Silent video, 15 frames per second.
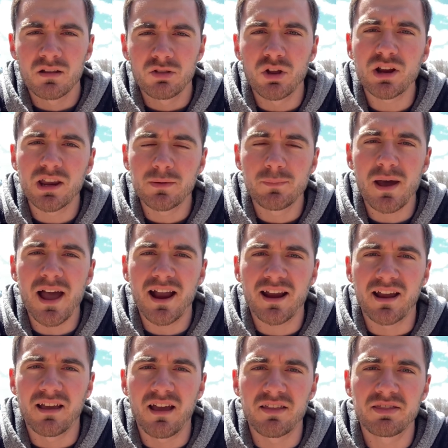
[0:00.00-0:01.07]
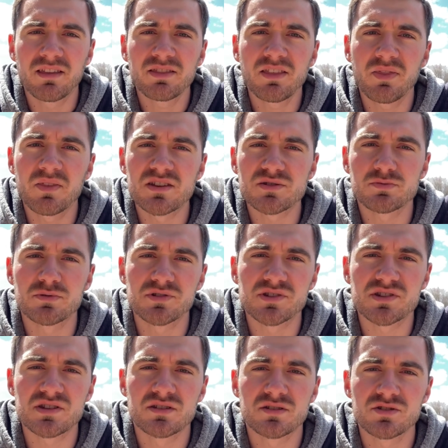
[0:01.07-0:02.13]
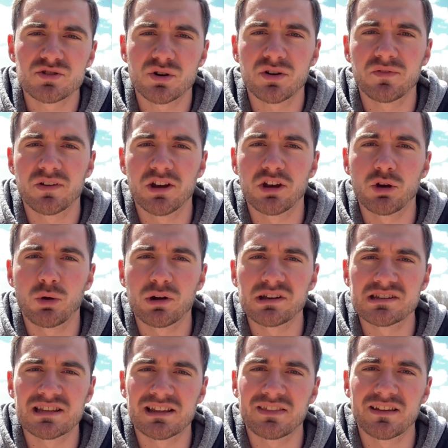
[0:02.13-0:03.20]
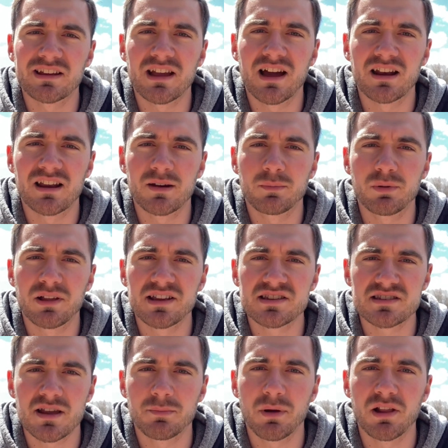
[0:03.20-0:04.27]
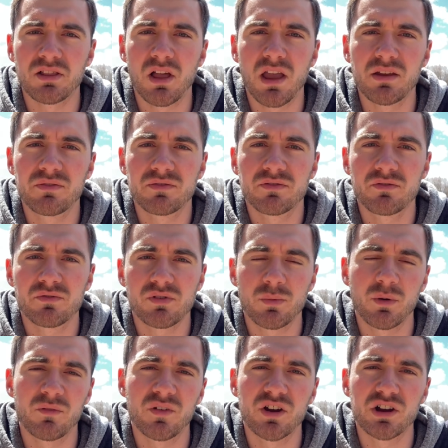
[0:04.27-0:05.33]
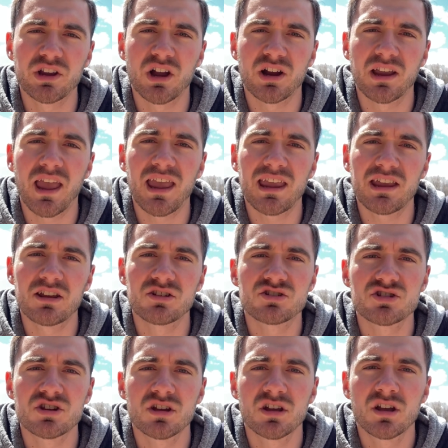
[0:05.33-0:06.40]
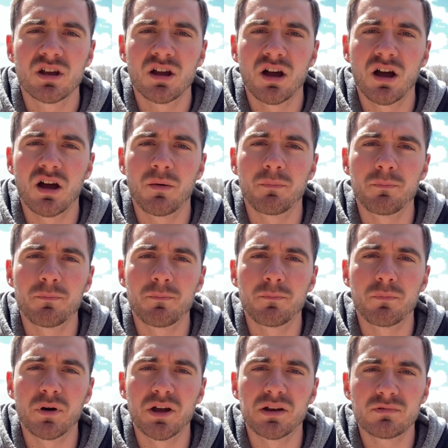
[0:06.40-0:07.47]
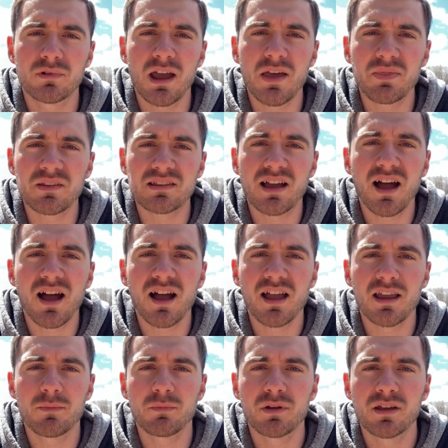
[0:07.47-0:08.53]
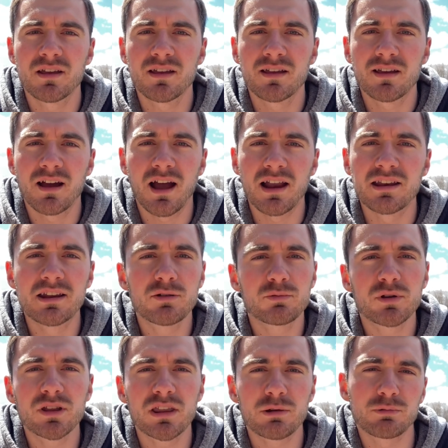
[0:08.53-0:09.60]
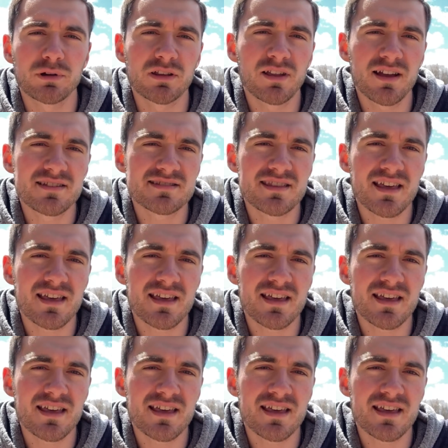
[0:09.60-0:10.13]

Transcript: Looking back, I, I think that this was sort of an anointing that God had placed on my life from a very young age. Um, but at the time, I didn't really realize